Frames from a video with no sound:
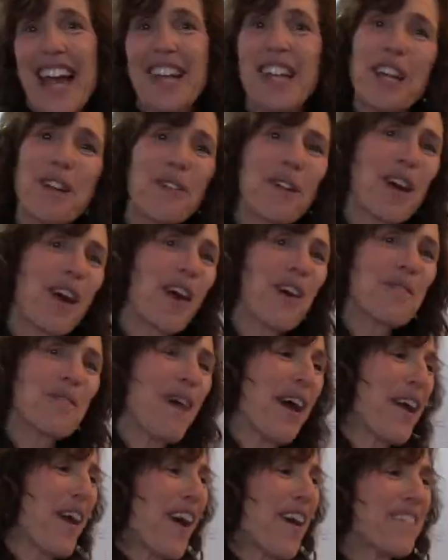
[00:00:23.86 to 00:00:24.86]
And here we are in
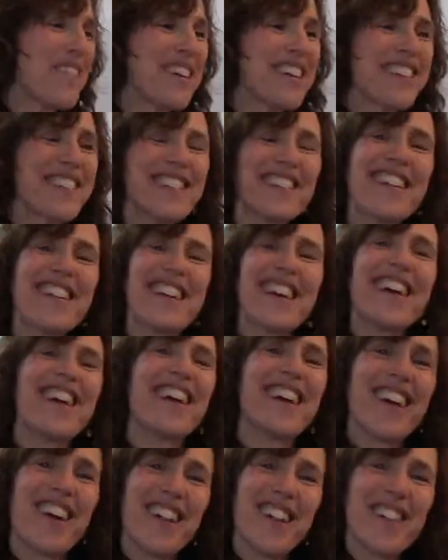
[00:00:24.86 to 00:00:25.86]
my office.
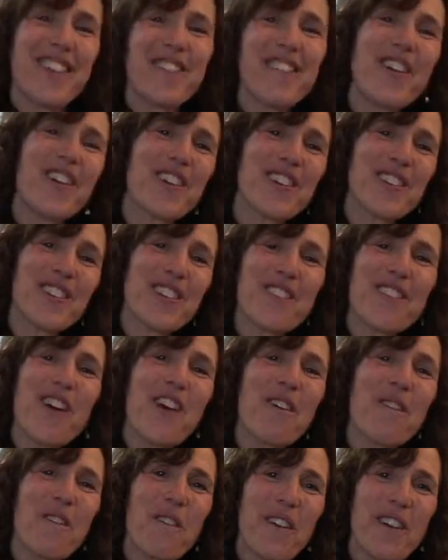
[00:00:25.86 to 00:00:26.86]
The focus of
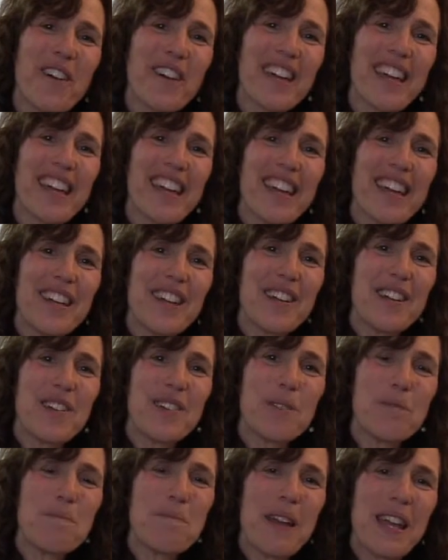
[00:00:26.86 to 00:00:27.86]
our work
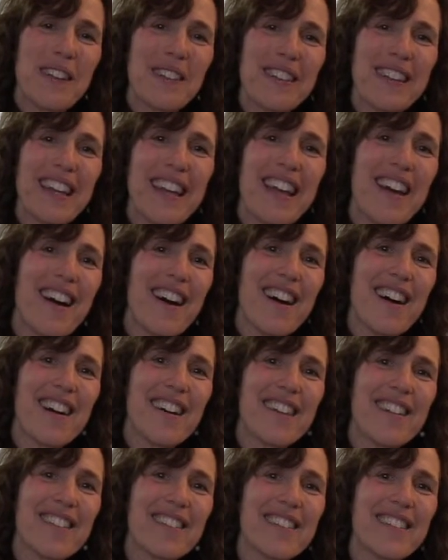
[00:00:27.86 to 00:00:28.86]
is mainly
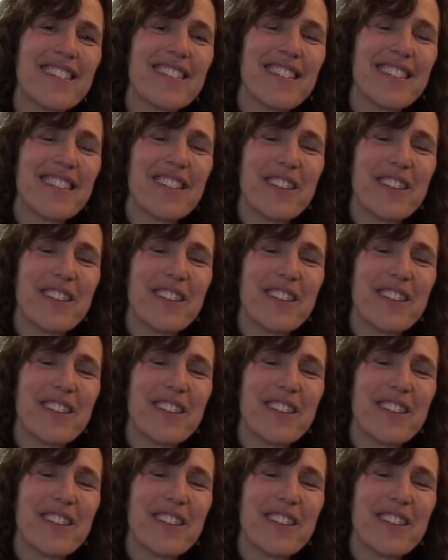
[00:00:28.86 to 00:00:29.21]
on the